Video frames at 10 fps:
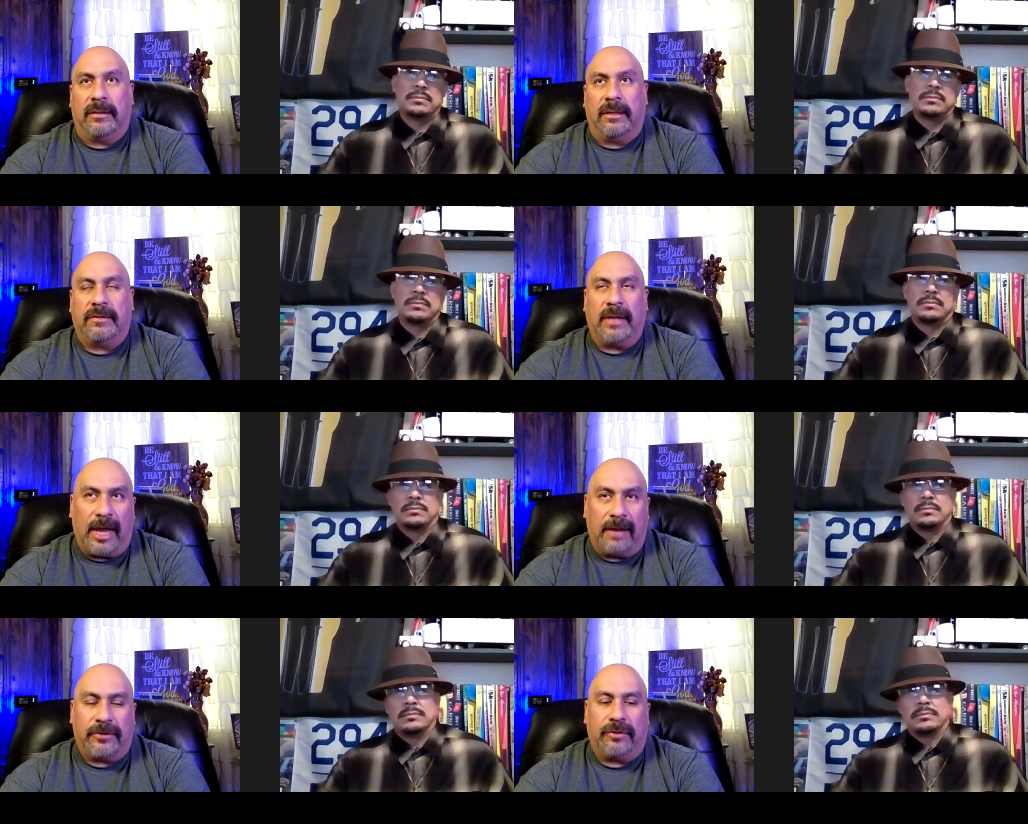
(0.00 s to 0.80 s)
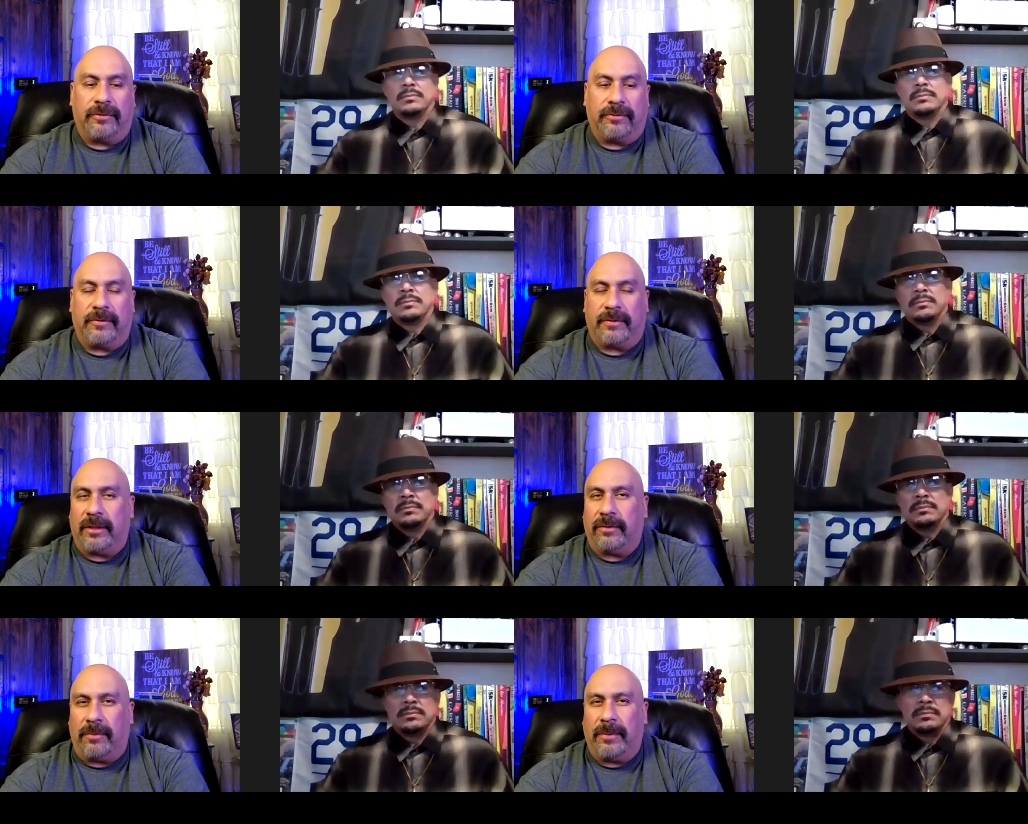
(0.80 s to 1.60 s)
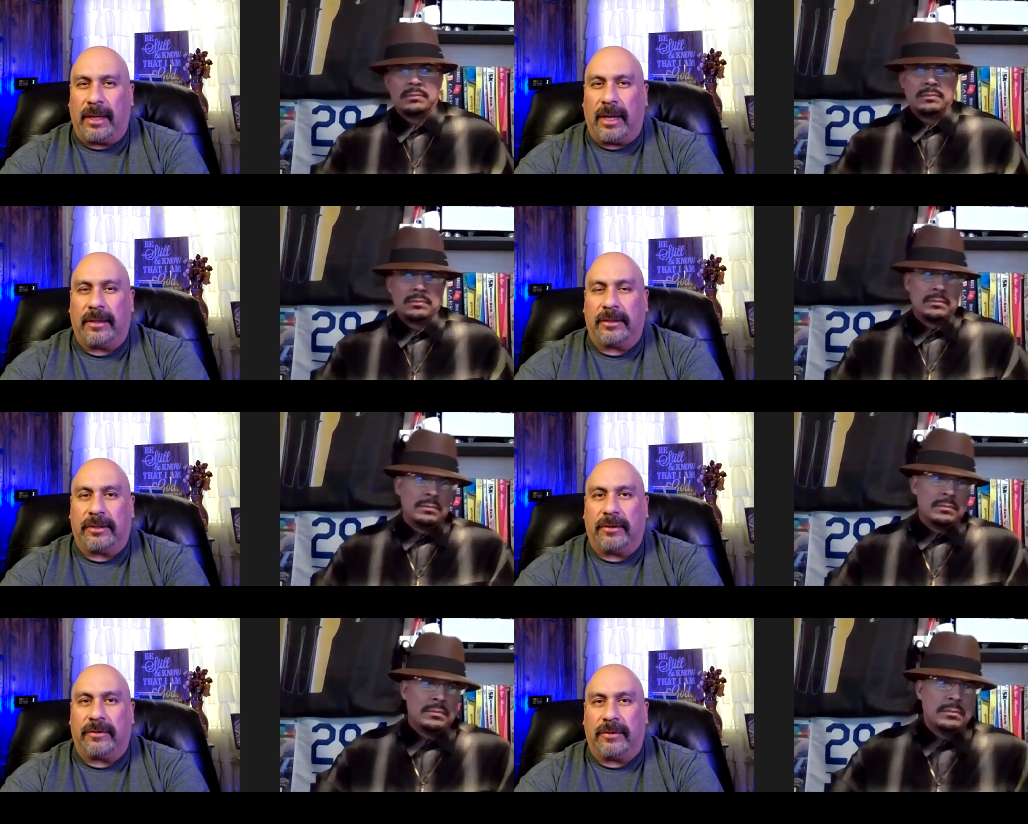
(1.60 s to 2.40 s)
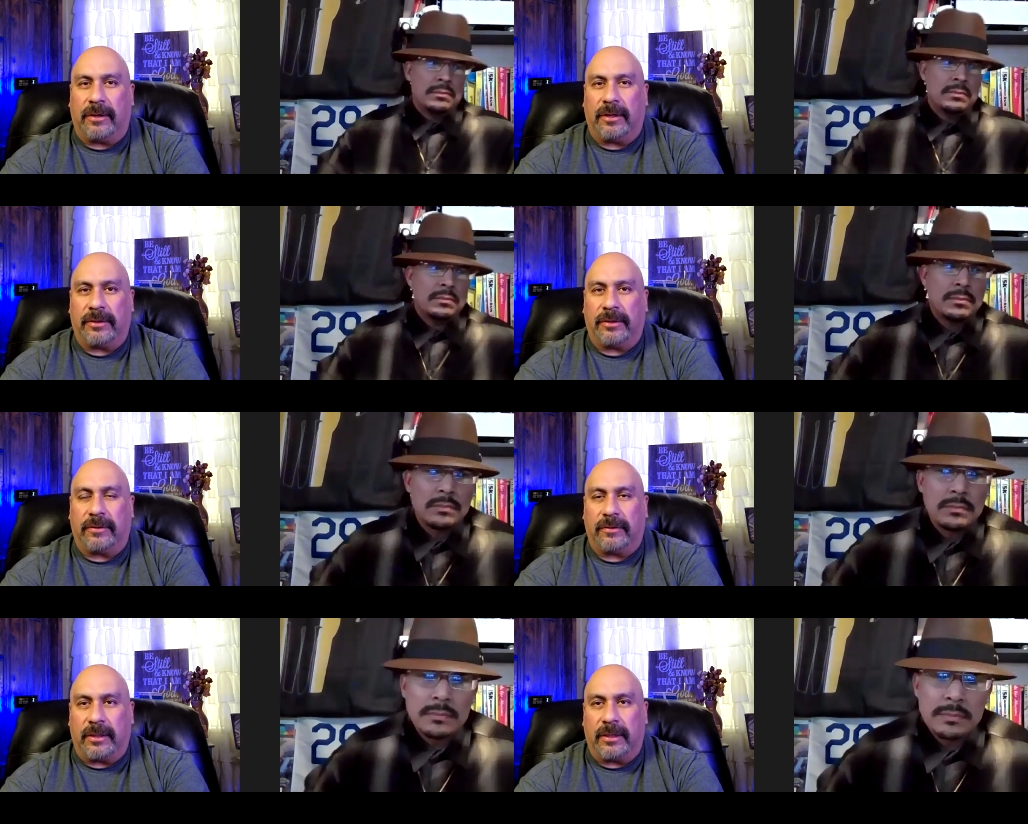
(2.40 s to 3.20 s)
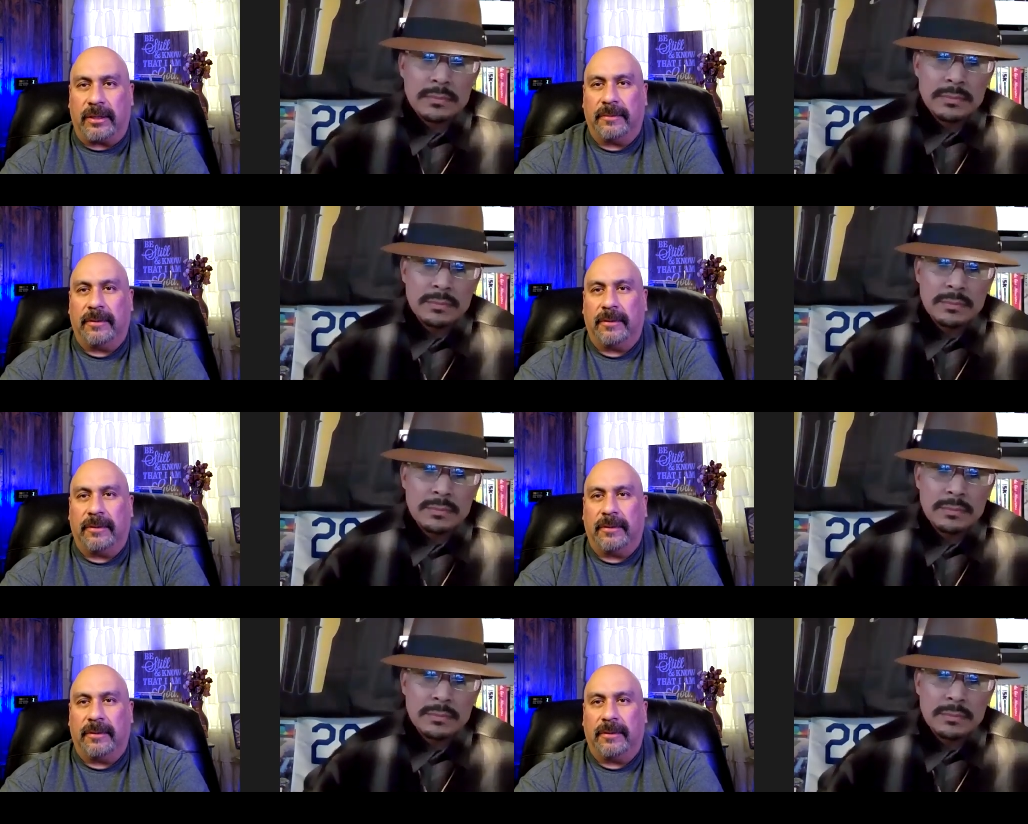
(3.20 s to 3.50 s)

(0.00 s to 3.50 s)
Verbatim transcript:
Speaker 1: it's a half truth when you say the Roman Catholic Church started church on Sunday.